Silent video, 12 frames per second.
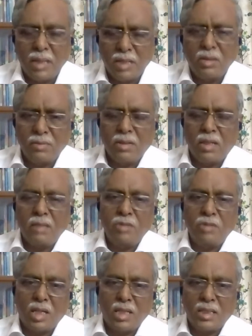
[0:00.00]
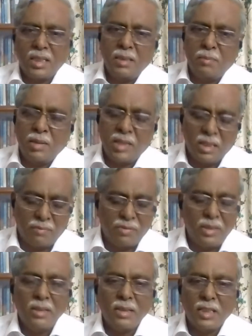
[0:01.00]
written by
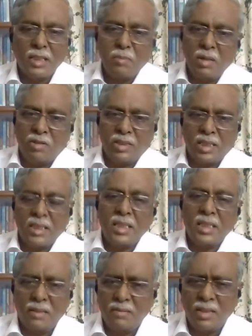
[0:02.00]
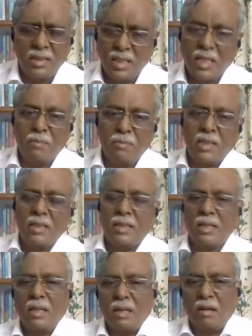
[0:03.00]
Vasanthi Dega, I think I met
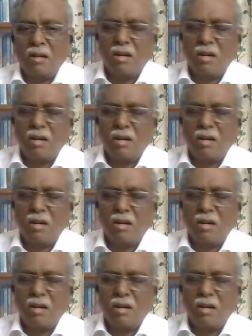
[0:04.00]
her